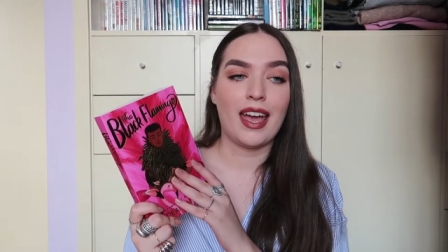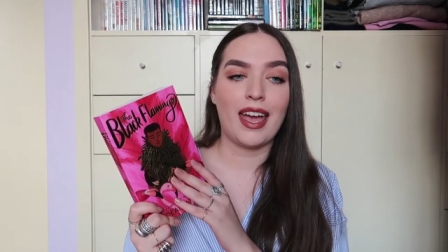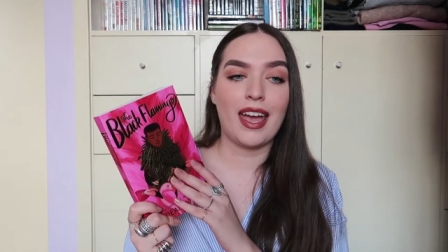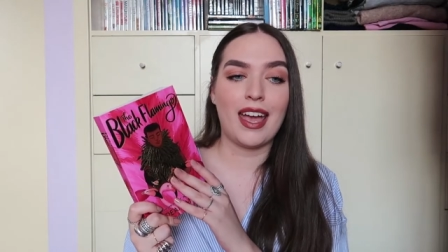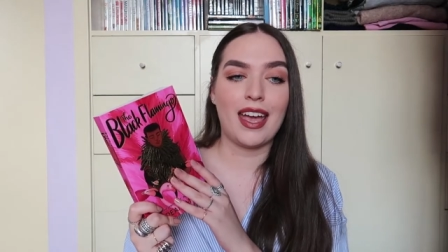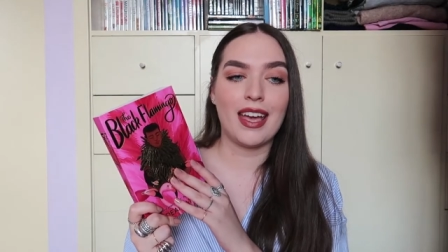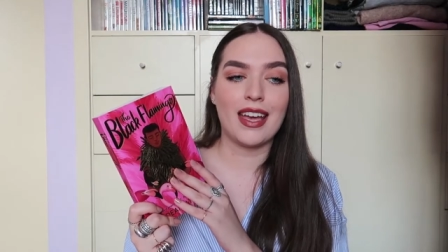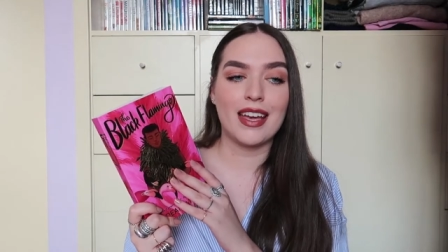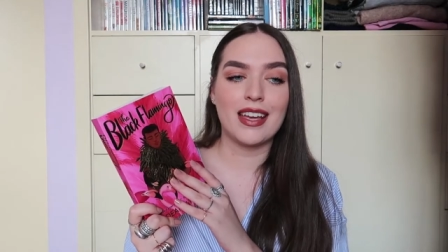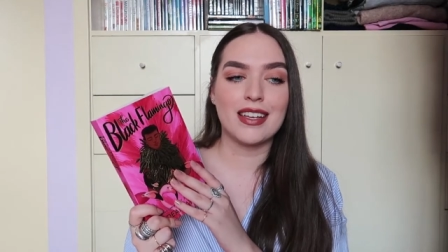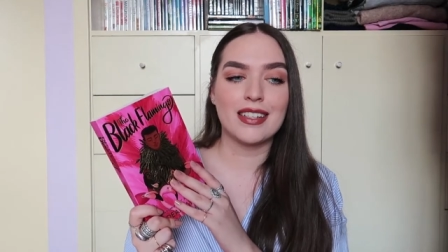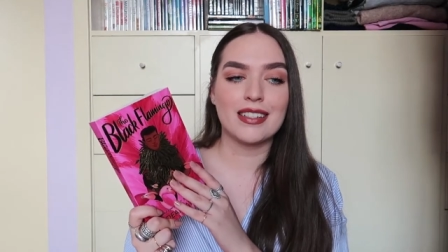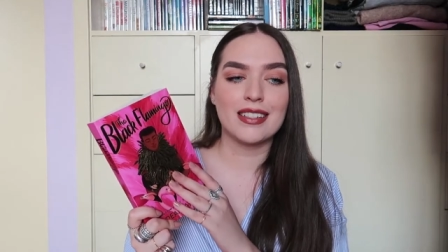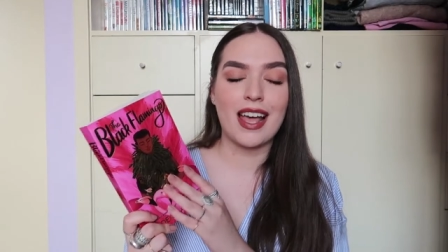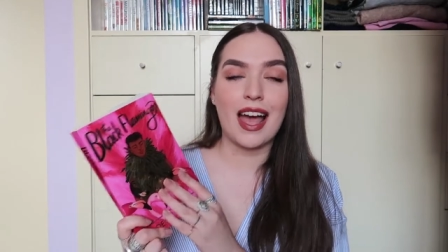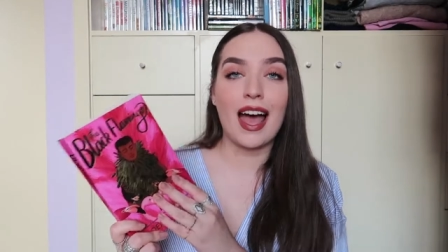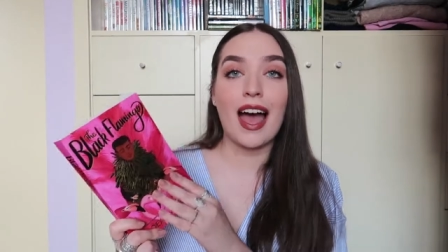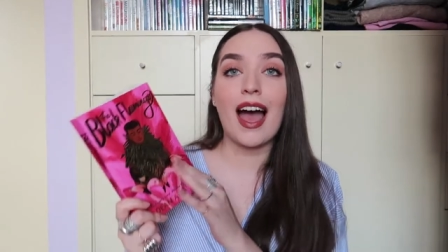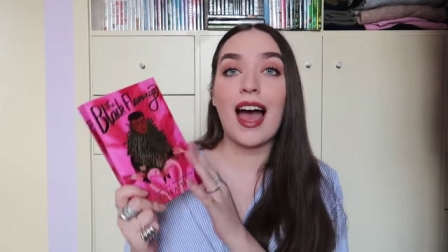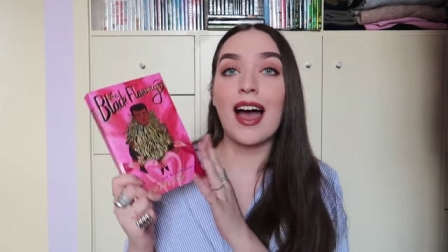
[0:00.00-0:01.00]
and
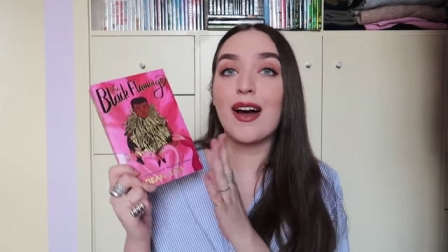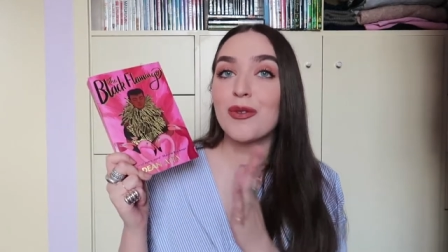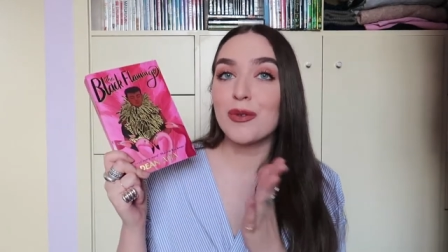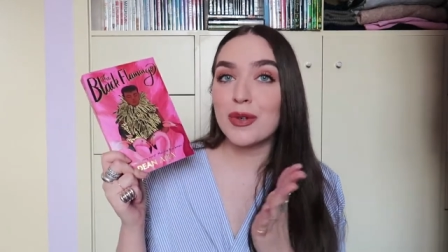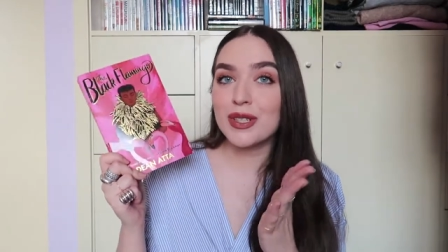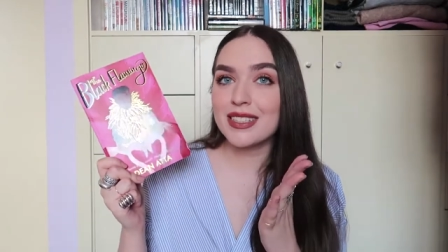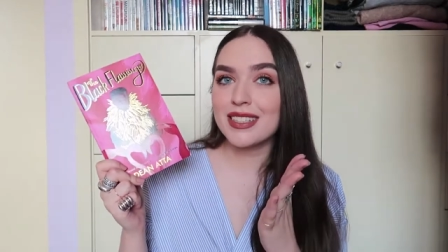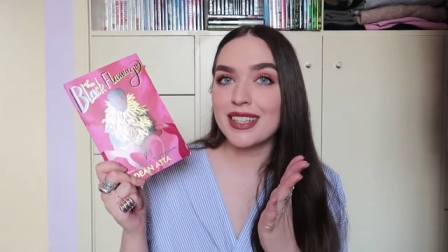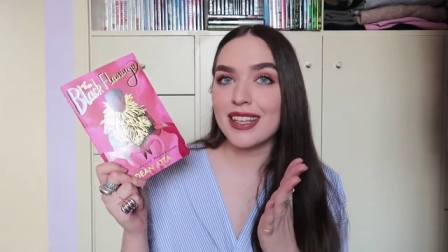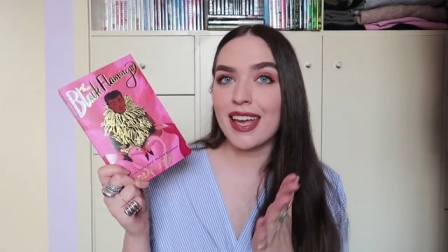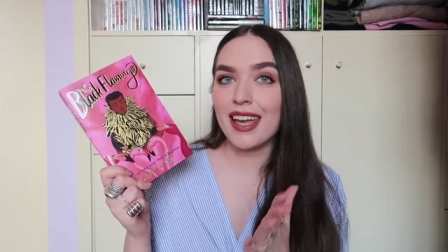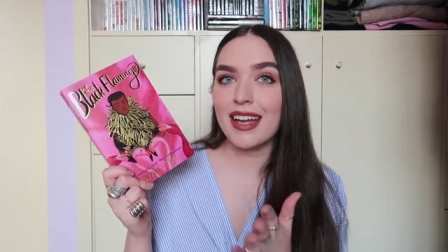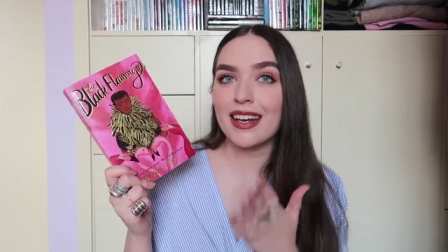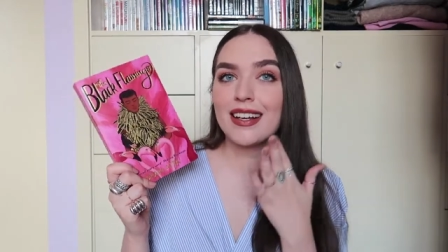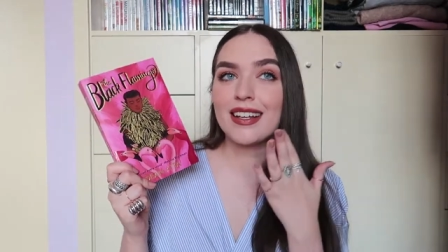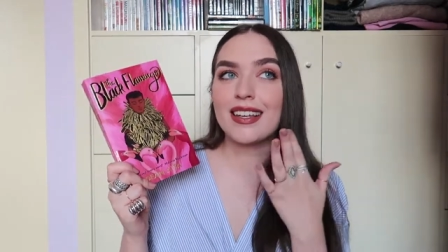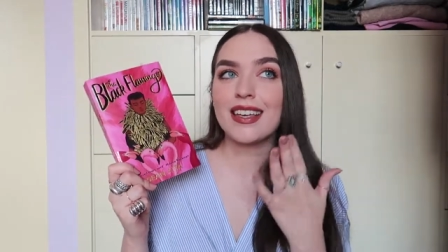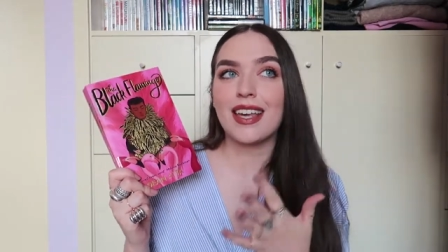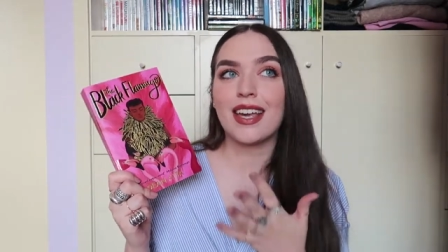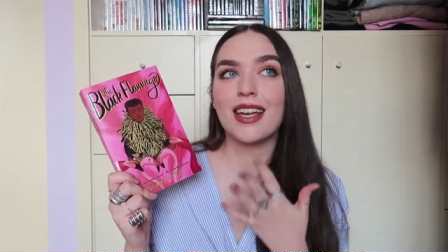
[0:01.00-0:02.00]
once
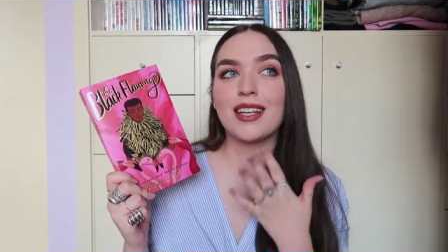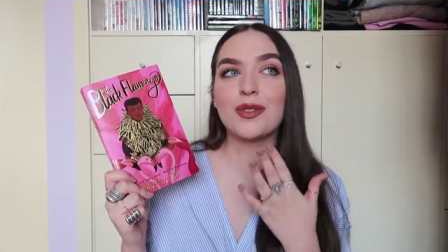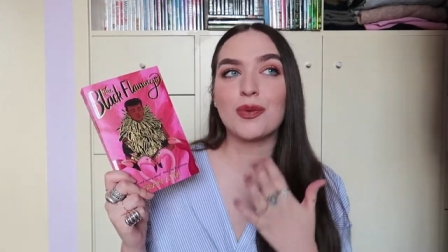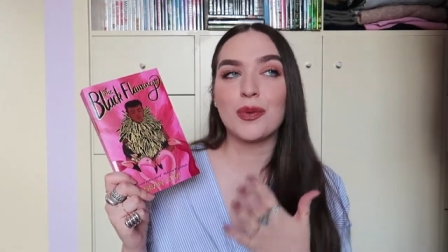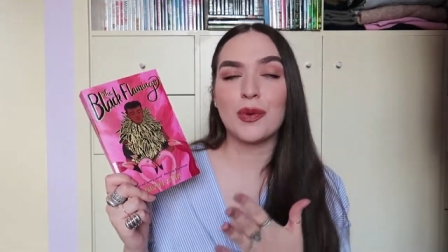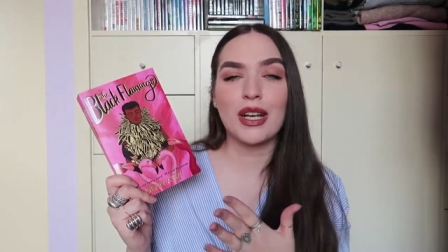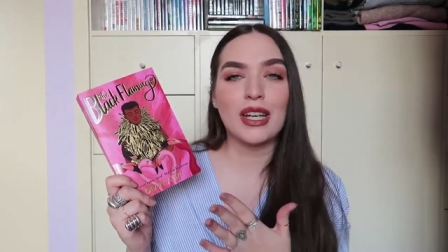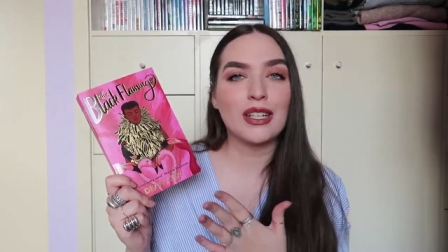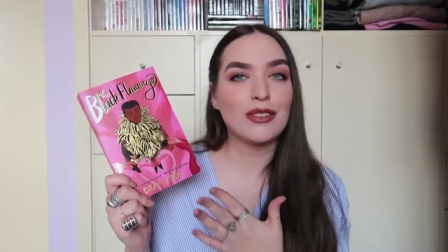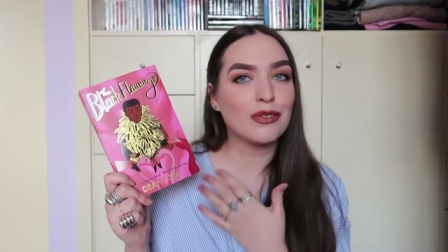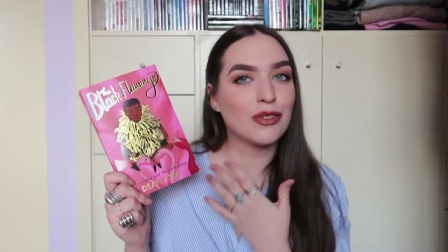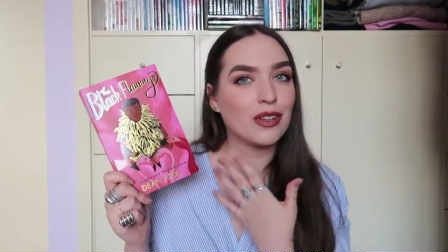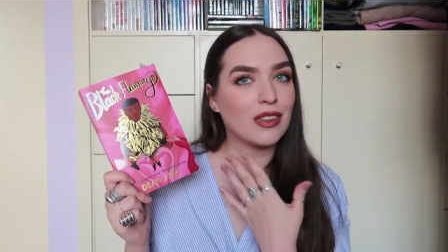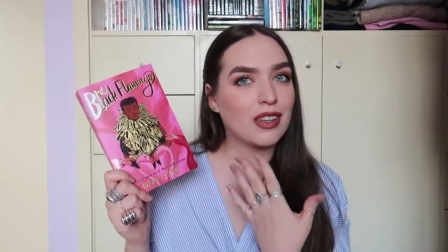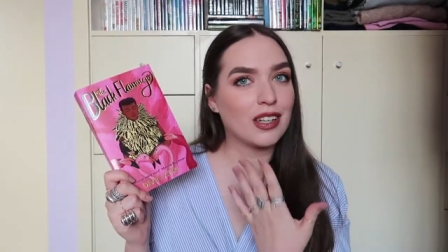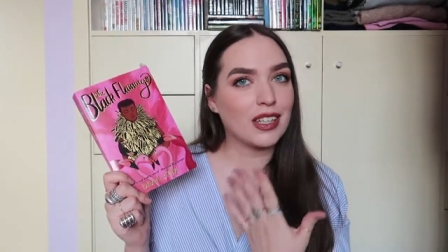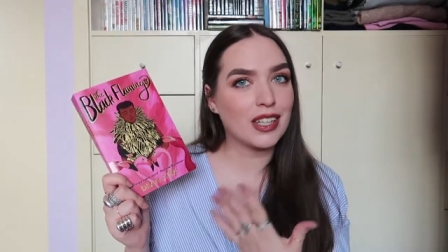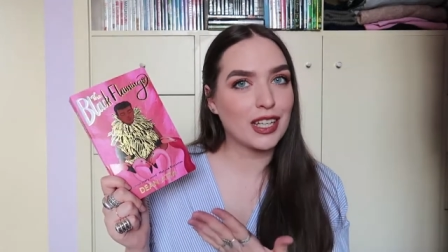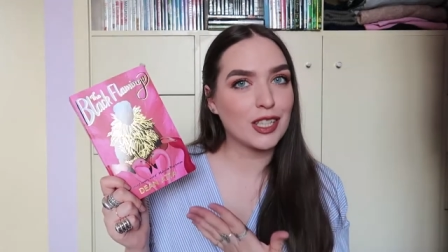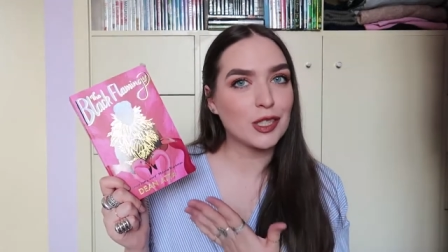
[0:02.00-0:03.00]
again, can't wait for
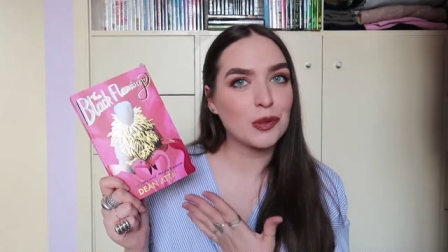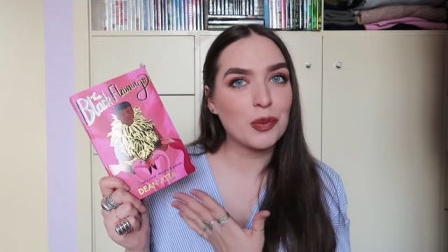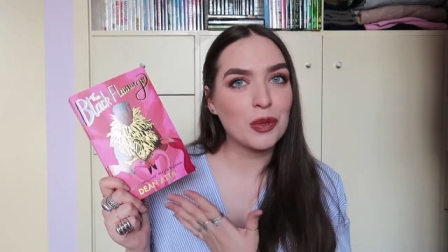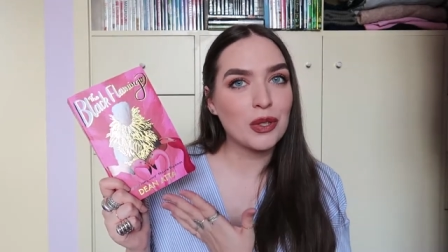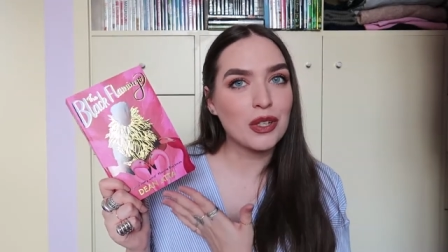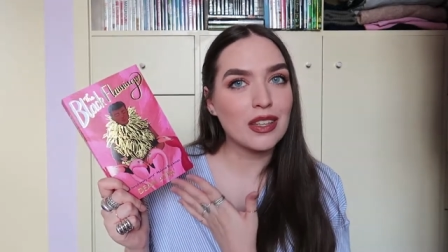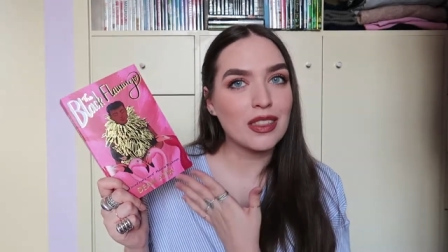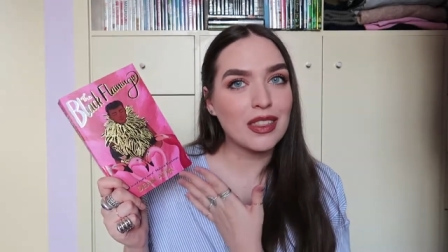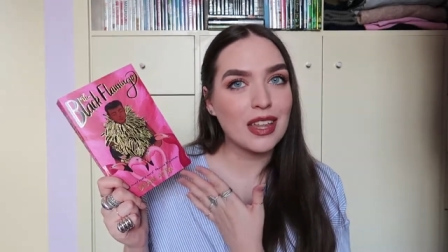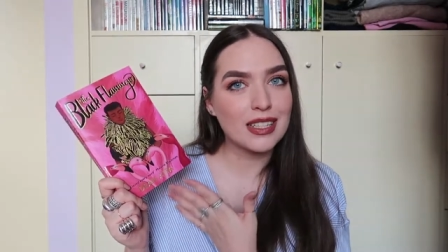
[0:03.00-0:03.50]
the next book